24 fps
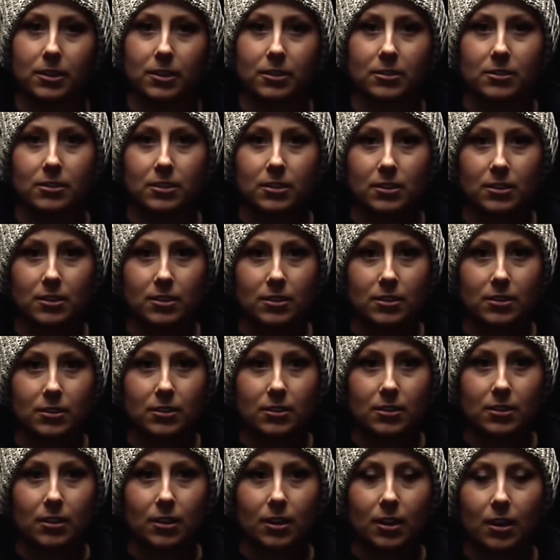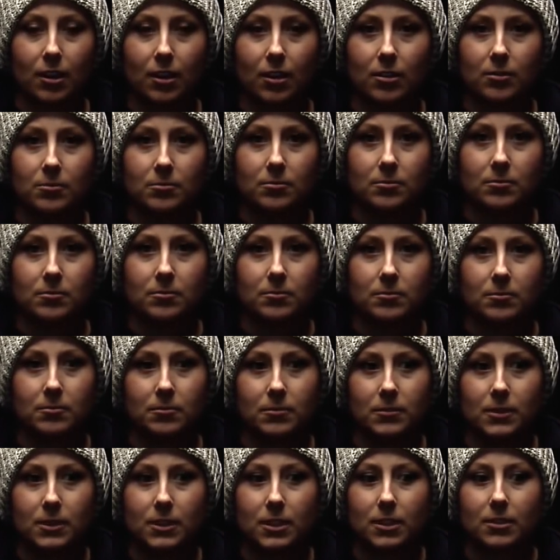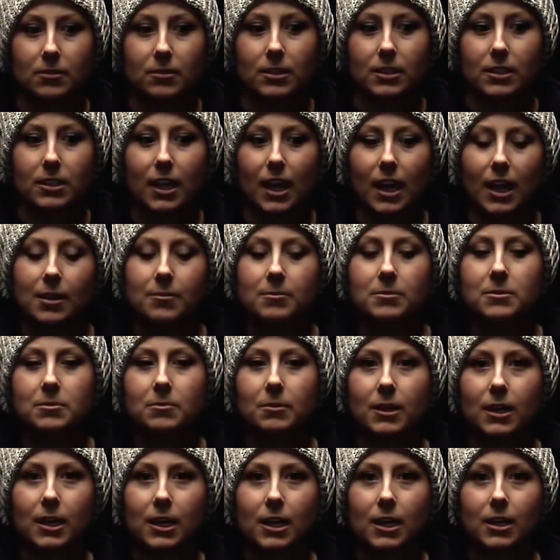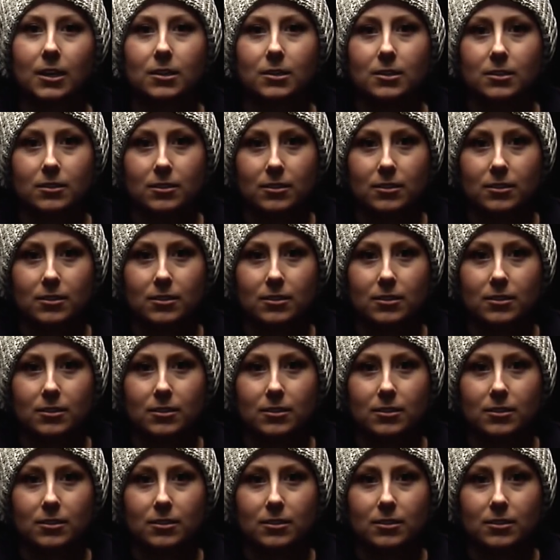And um, there were times where